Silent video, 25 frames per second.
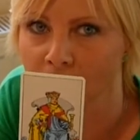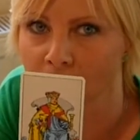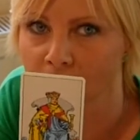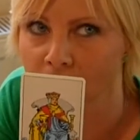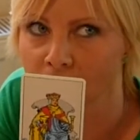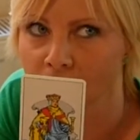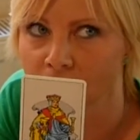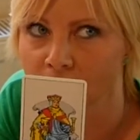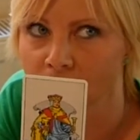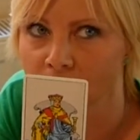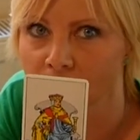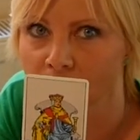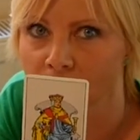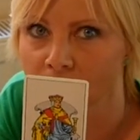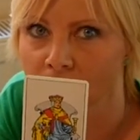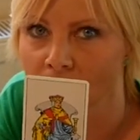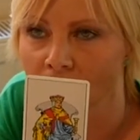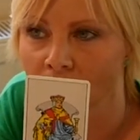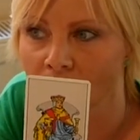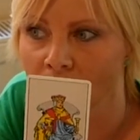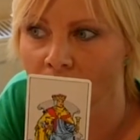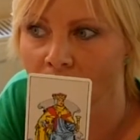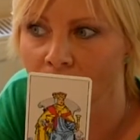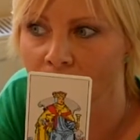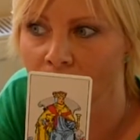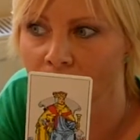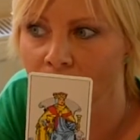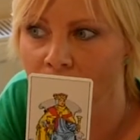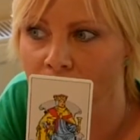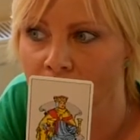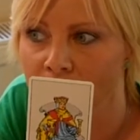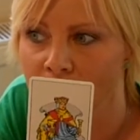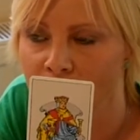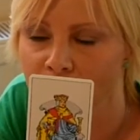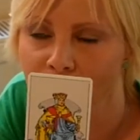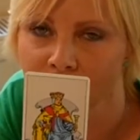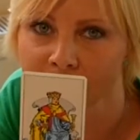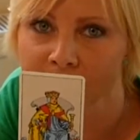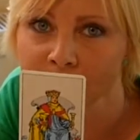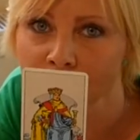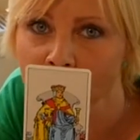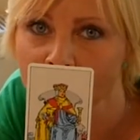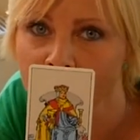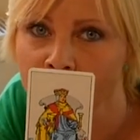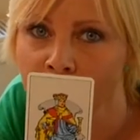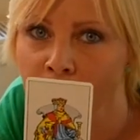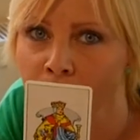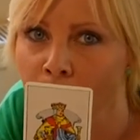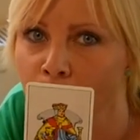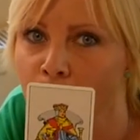So the best way
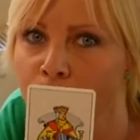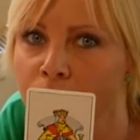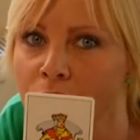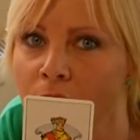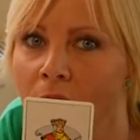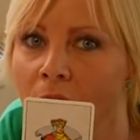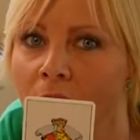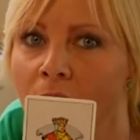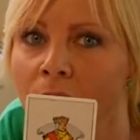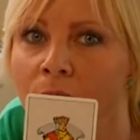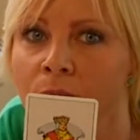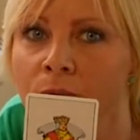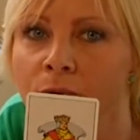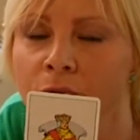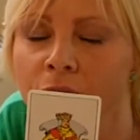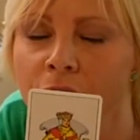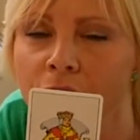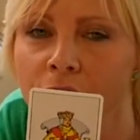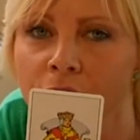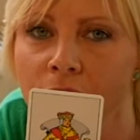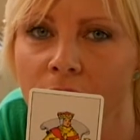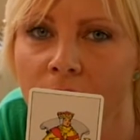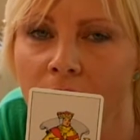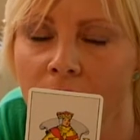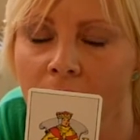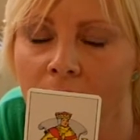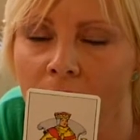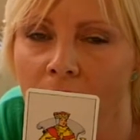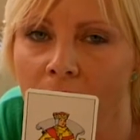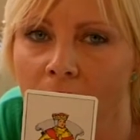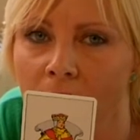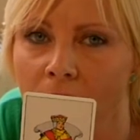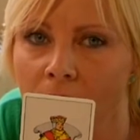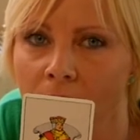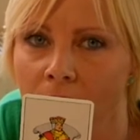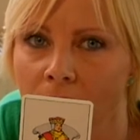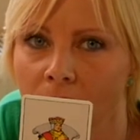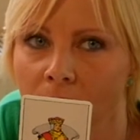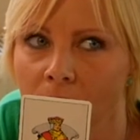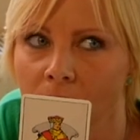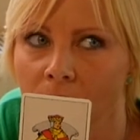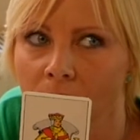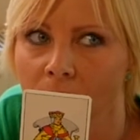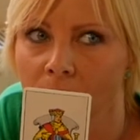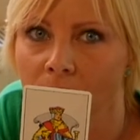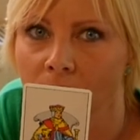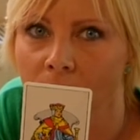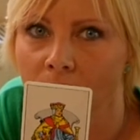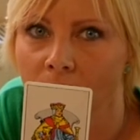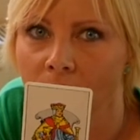of approach,
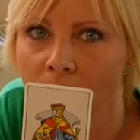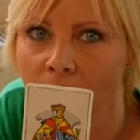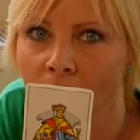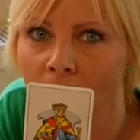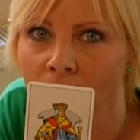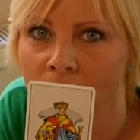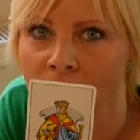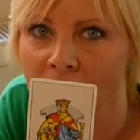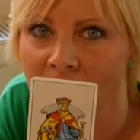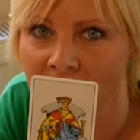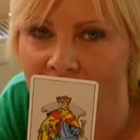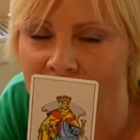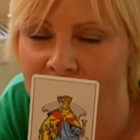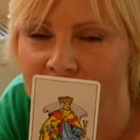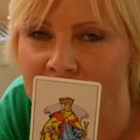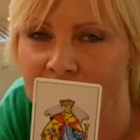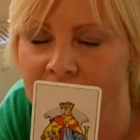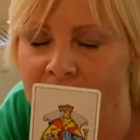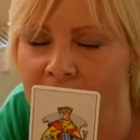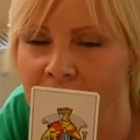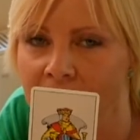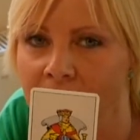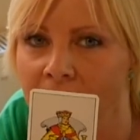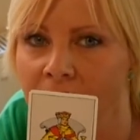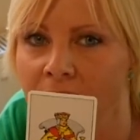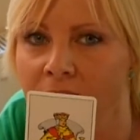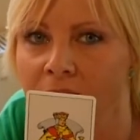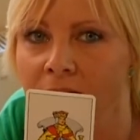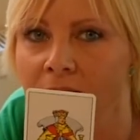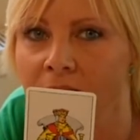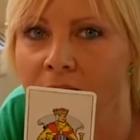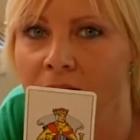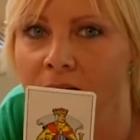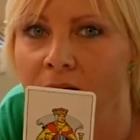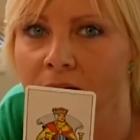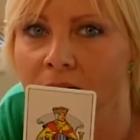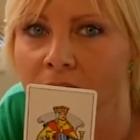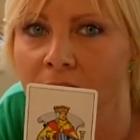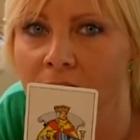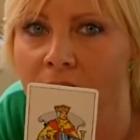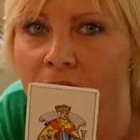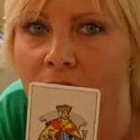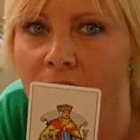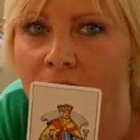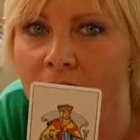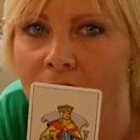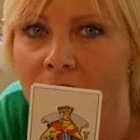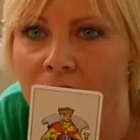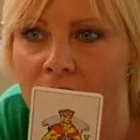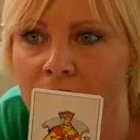what I'm getting,
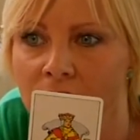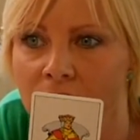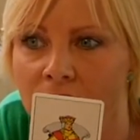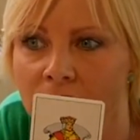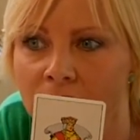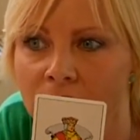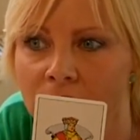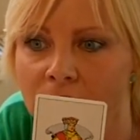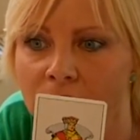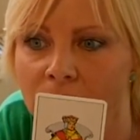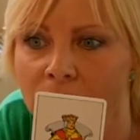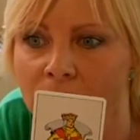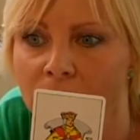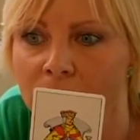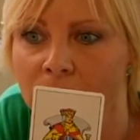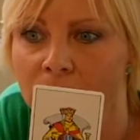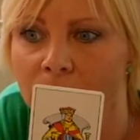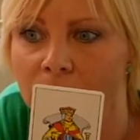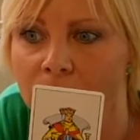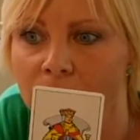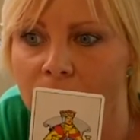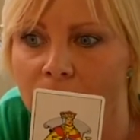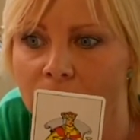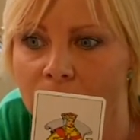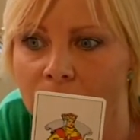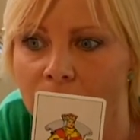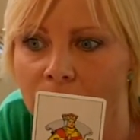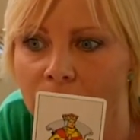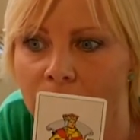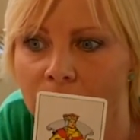is to